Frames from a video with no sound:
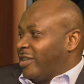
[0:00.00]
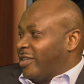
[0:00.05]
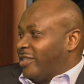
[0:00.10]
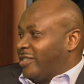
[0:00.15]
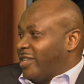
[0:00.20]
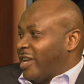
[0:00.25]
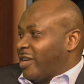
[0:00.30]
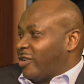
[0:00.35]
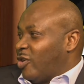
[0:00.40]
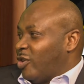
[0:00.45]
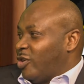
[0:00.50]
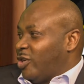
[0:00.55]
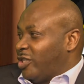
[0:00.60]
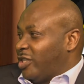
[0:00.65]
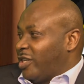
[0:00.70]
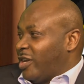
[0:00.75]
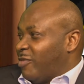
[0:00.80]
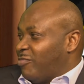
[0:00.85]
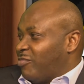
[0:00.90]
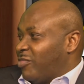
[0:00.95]
technology
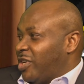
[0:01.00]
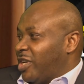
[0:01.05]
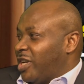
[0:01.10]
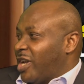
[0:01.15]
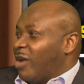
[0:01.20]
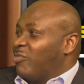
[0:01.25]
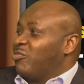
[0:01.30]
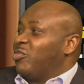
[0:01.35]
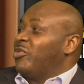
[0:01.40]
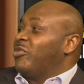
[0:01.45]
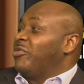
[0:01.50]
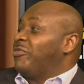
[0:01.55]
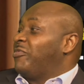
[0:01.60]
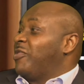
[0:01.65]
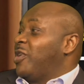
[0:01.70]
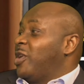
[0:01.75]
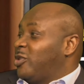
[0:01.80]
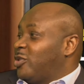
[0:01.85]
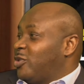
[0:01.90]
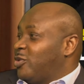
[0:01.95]
company can be
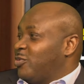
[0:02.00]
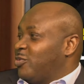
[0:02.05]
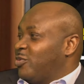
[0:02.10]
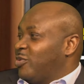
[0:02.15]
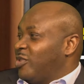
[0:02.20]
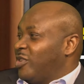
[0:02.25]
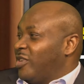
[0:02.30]
referred to